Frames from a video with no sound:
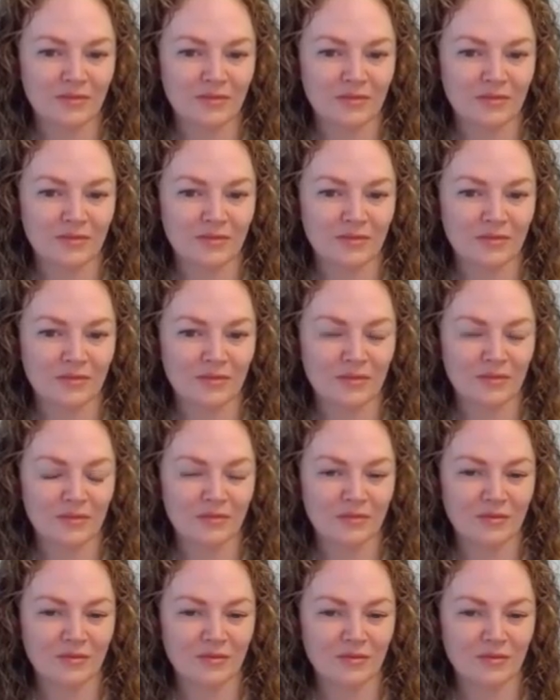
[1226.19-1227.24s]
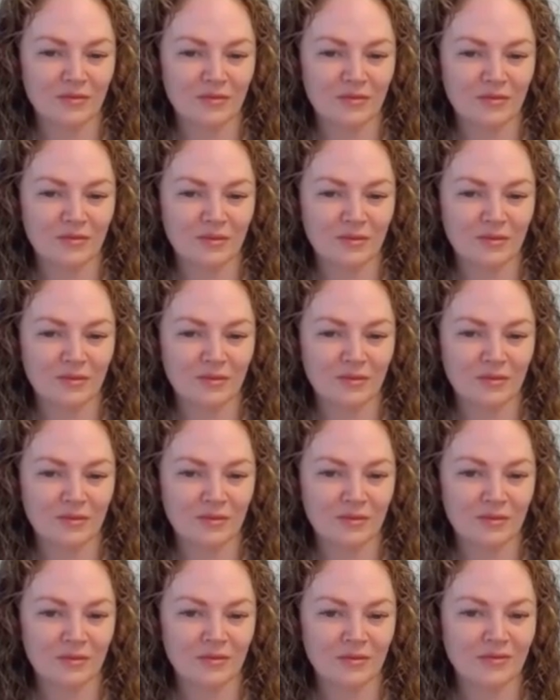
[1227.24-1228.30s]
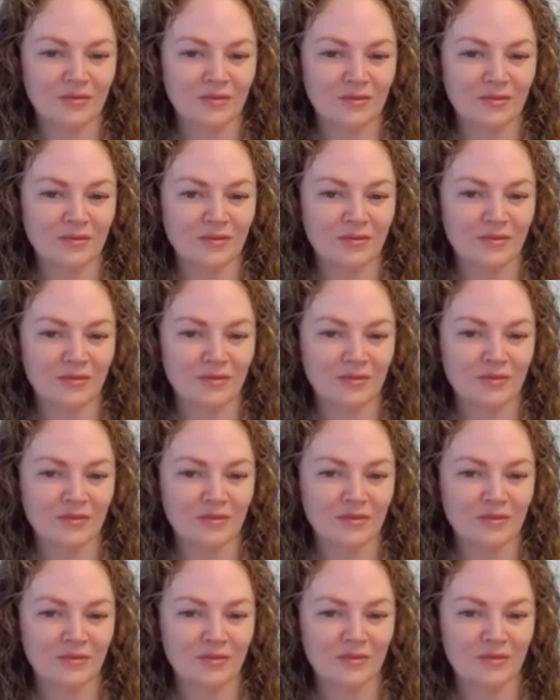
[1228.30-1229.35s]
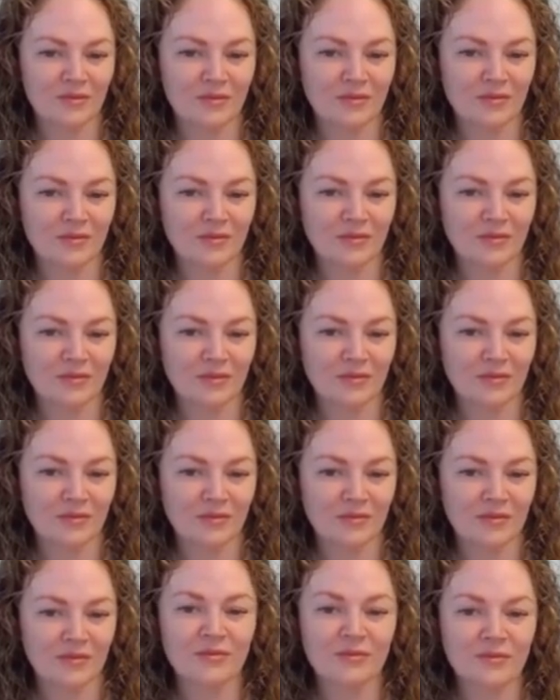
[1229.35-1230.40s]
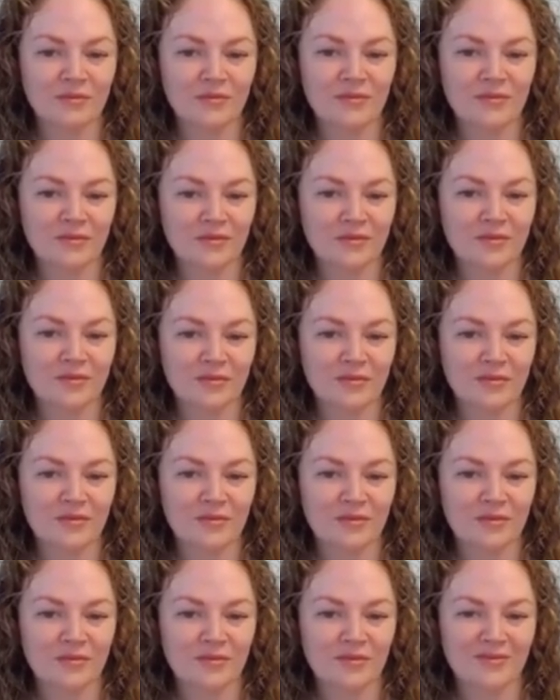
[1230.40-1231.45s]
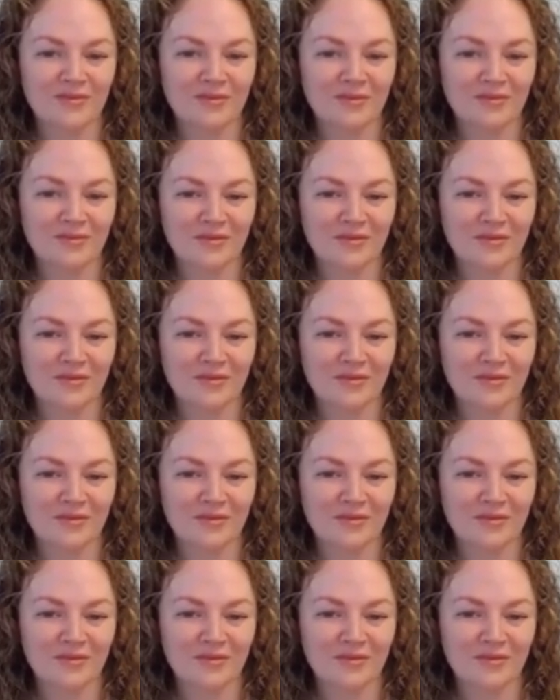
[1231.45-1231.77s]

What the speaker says: (not speaking)